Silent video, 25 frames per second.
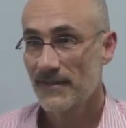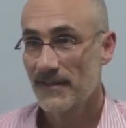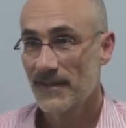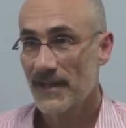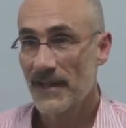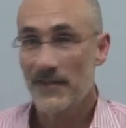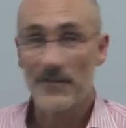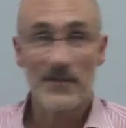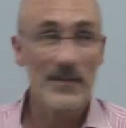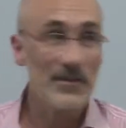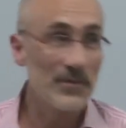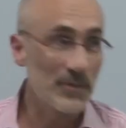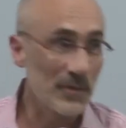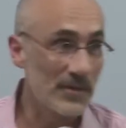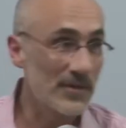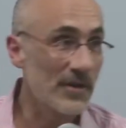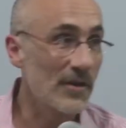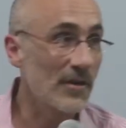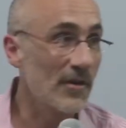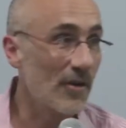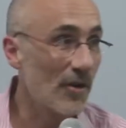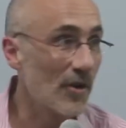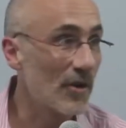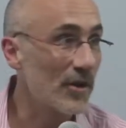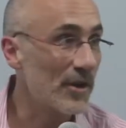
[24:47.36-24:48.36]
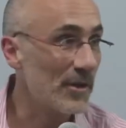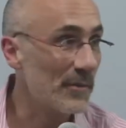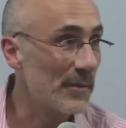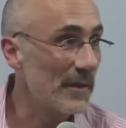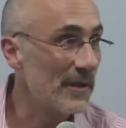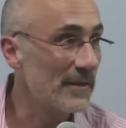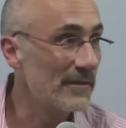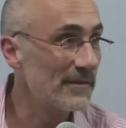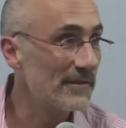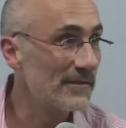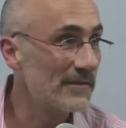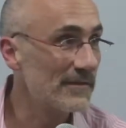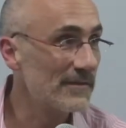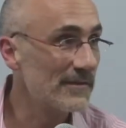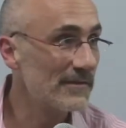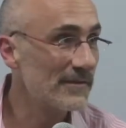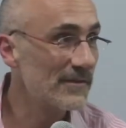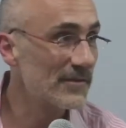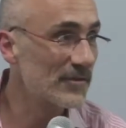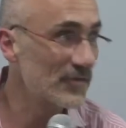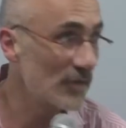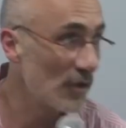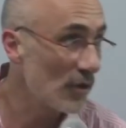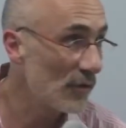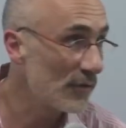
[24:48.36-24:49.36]
And this was our argument.
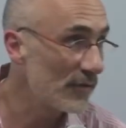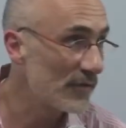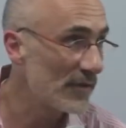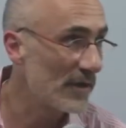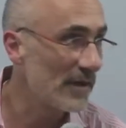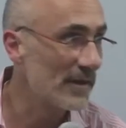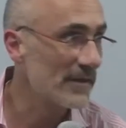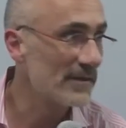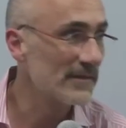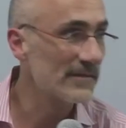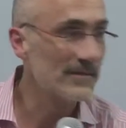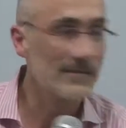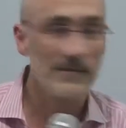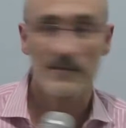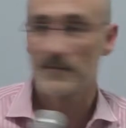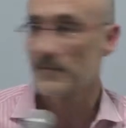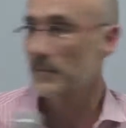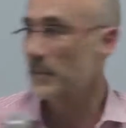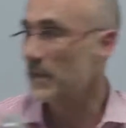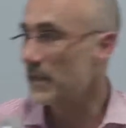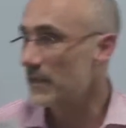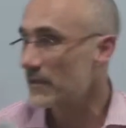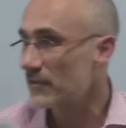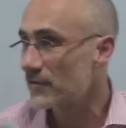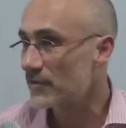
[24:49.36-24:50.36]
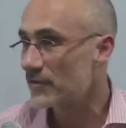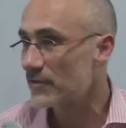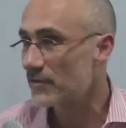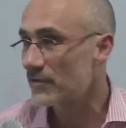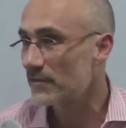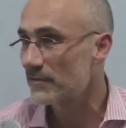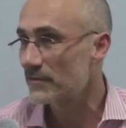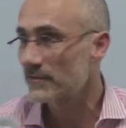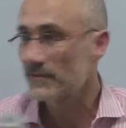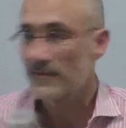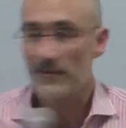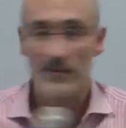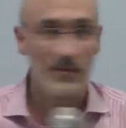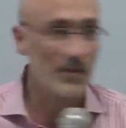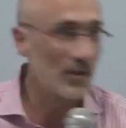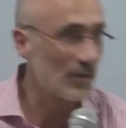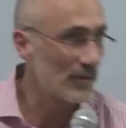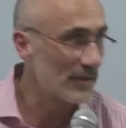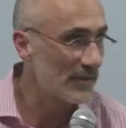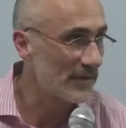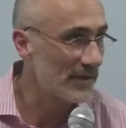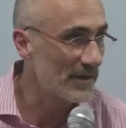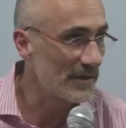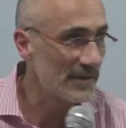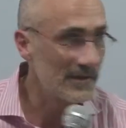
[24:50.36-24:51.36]
Sofa, beach,
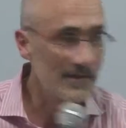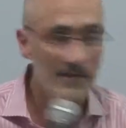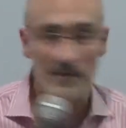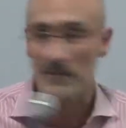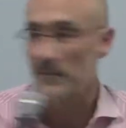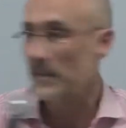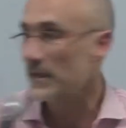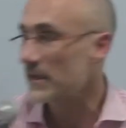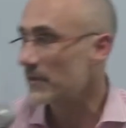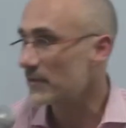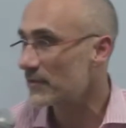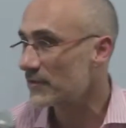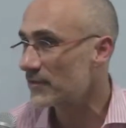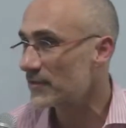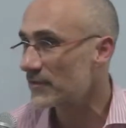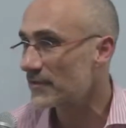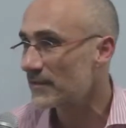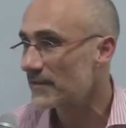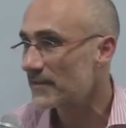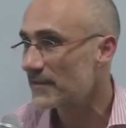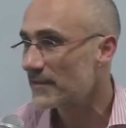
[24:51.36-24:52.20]
sofa, beach.